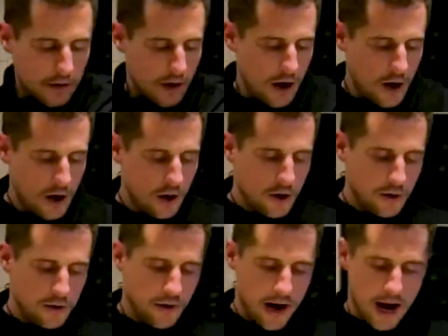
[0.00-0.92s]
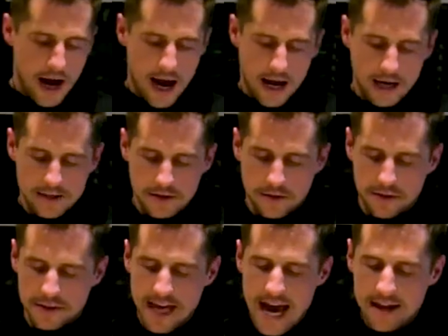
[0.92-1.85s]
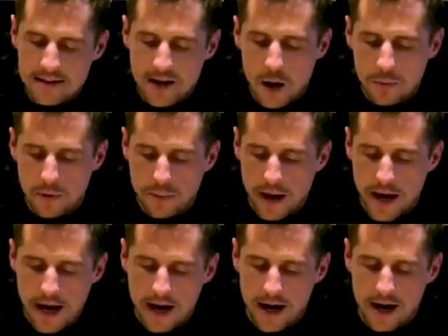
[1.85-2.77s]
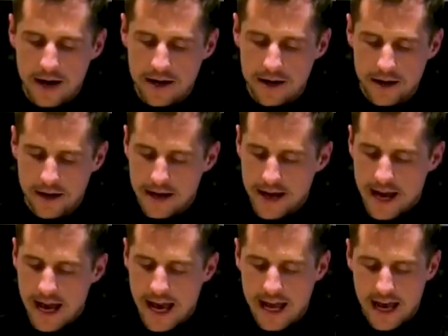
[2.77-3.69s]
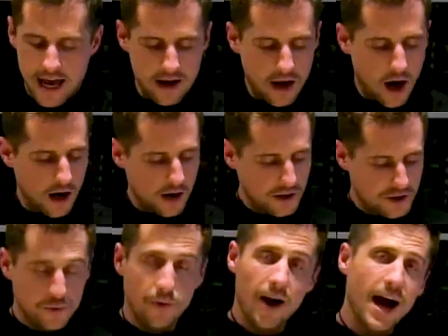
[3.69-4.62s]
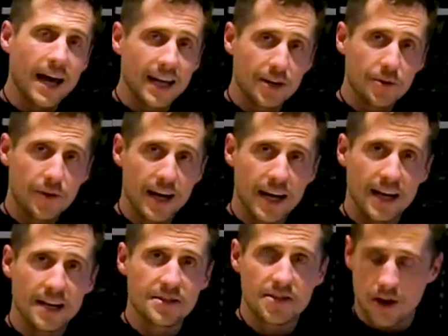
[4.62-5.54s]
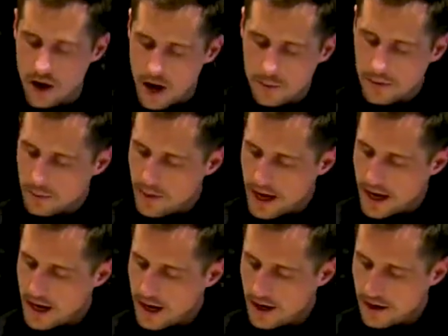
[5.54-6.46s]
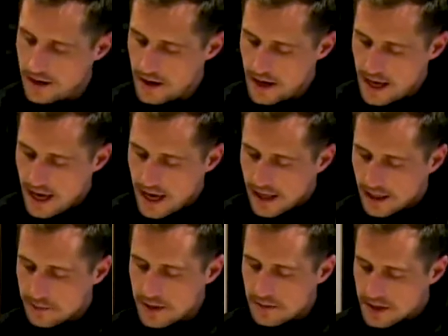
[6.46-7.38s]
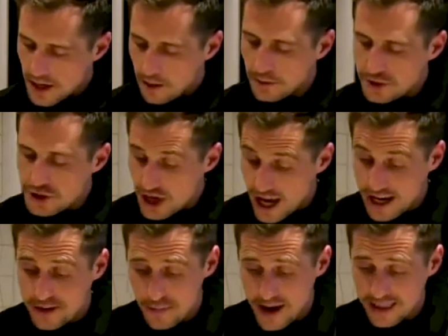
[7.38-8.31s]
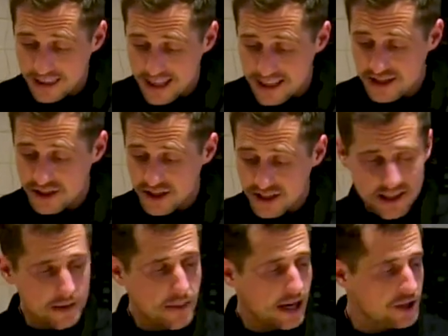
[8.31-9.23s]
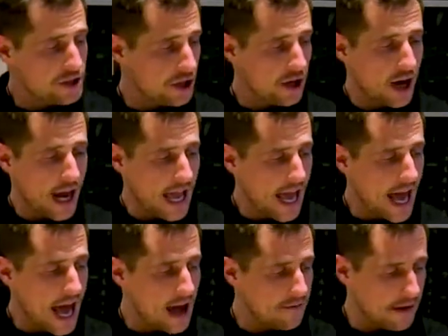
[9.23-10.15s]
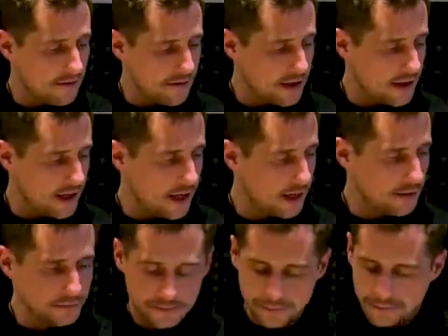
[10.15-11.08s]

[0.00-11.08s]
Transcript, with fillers: All right, so that's all prepared and our dry ingredients are all prepared. Let me double check my list just to make sure I have everything.